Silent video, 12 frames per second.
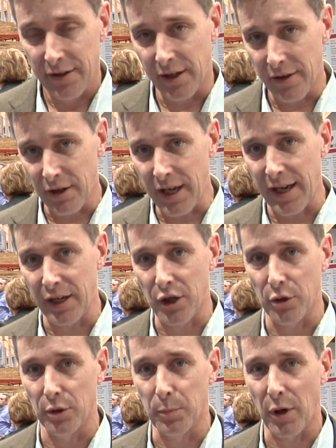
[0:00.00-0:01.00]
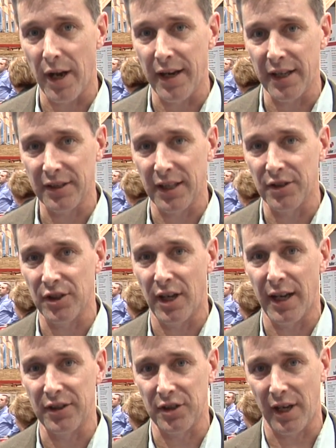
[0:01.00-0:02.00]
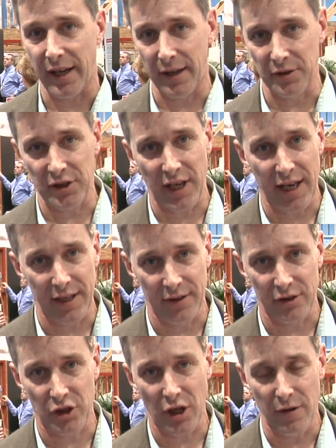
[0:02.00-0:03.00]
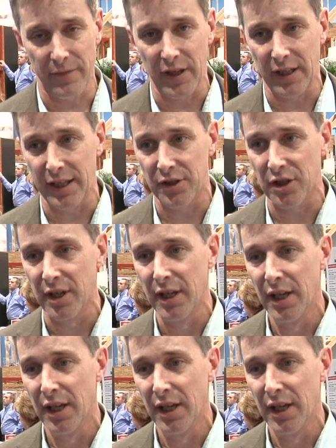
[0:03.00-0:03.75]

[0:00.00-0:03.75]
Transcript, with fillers: The other kind of cool product I saw, I saw outside in the show village,